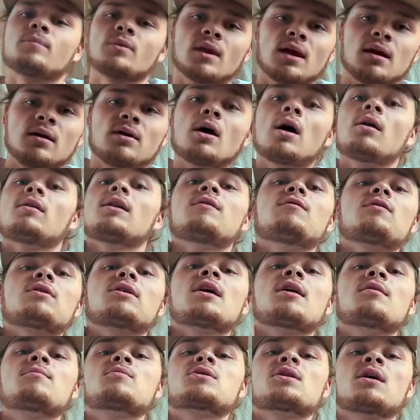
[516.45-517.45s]
And y'all leave a
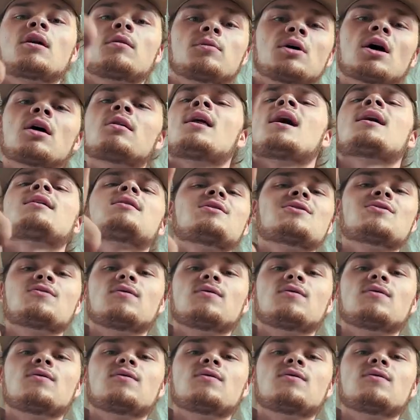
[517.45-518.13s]
thumbs up, y'all like this